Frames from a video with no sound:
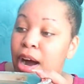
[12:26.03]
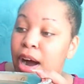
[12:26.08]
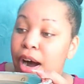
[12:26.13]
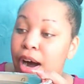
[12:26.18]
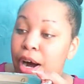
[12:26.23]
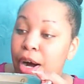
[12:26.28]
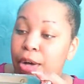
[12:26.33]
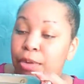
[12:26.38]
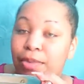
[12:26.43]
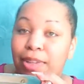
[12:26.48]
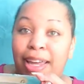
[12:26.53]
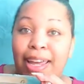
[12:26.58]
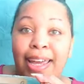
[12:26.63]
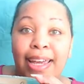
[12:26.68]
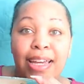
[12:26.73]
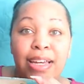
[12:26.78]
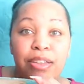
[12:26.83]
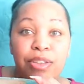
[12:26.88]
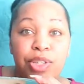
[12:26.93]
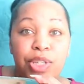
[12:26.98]
the
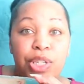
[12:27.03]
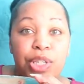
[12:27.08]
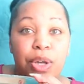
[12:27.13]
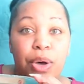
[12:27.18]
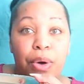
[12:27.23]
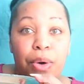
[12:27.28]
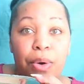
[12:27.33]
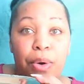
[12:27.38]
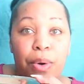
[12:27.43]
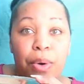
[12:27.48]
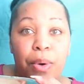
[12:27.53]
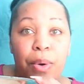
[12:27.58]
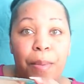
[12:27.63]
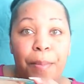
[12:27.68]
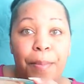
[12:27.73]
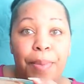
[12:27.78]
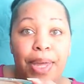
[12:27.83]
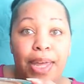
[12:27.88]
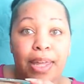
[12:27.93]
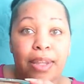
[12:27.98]
hand
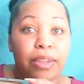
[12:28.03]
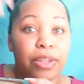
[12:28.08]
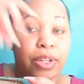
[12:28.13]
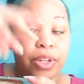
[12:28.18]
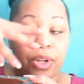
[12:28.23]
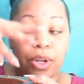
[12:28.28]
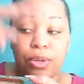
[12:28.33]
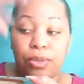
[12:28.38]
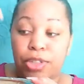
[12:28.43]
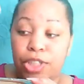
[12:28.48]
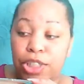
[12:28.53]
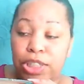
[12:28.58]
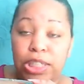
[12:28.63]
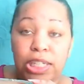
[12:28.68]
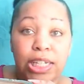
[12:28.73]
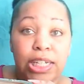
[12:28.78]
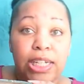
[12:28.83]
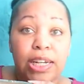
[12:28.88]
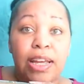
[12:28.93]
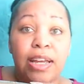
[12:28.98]
soap and the
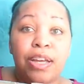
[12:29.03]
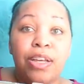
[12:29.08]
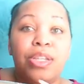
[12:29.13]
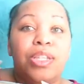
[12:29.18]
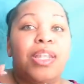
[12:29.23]
lotion.